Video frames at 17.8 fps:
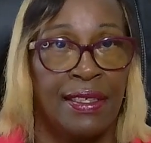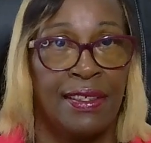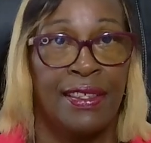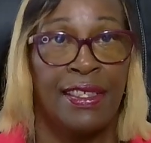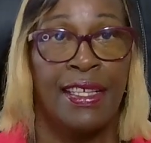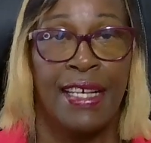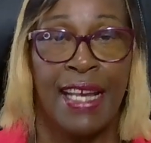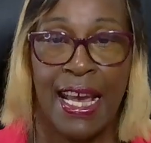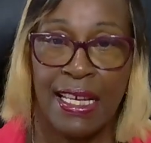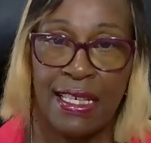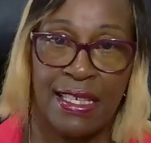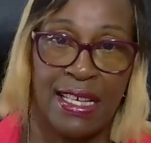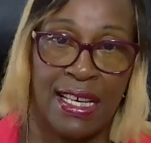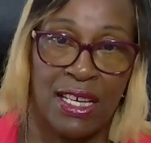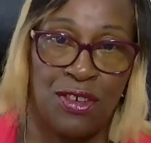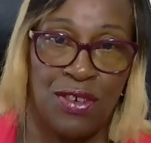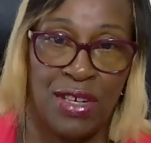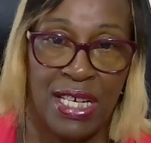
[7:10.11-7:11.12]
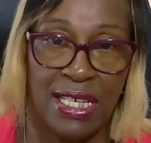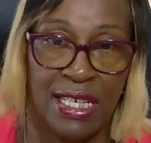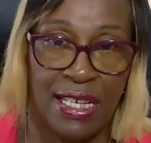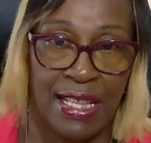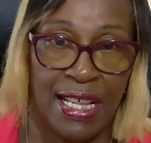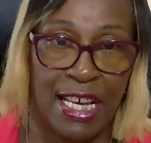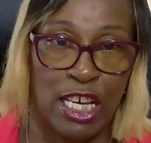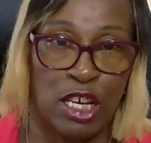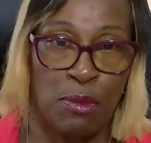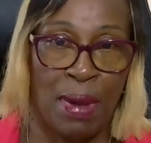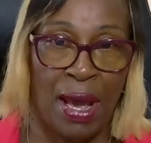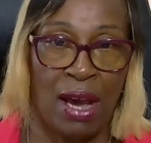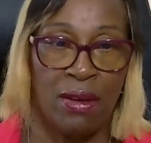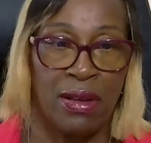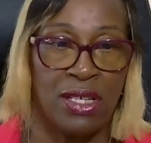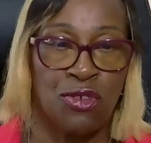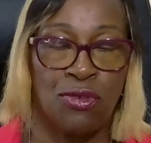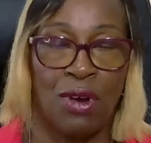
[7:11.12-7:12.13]
The next thing you need to think about
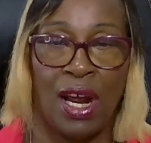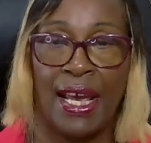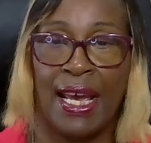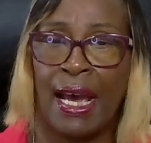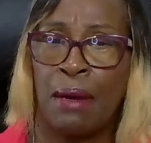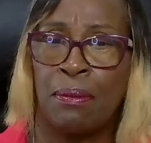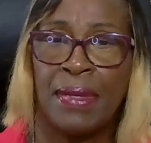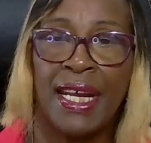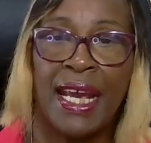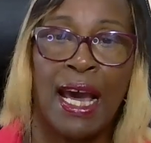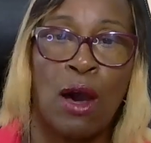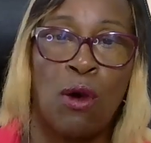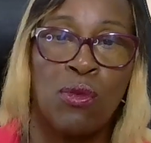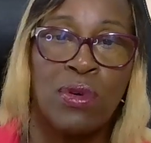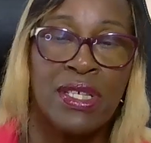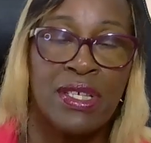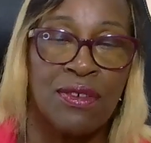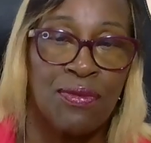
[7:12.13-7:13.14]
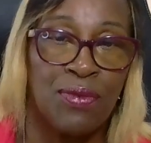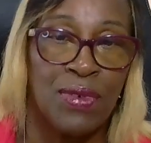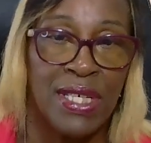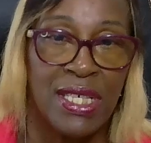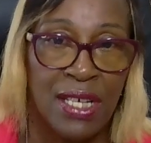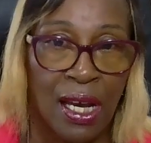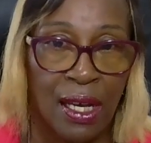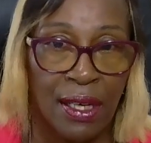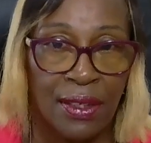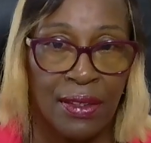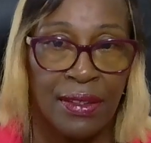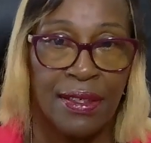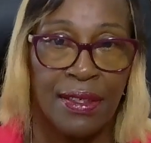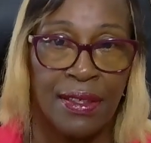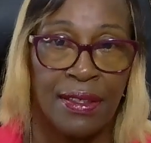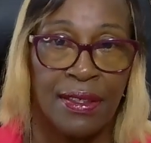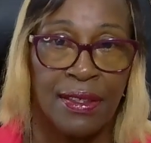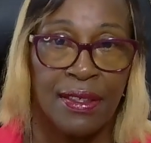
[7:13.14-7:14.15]
is, right, how many hours have we done
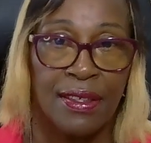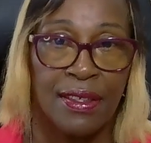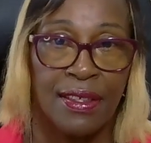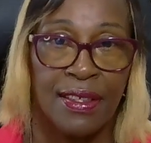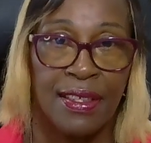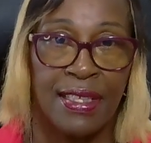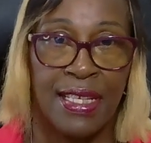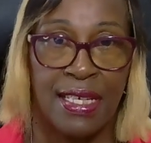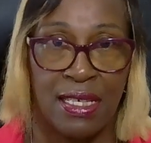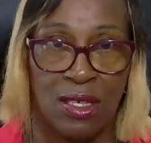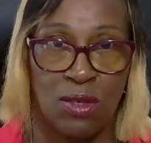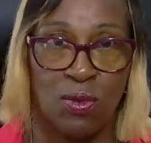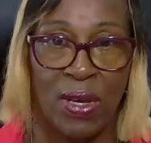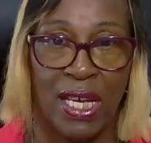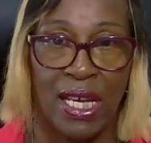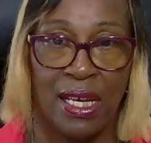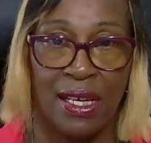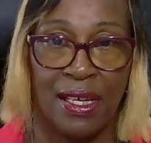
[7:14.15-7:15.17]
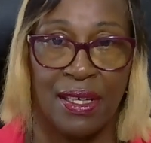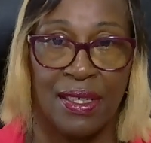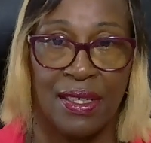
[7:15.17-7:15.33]
this week?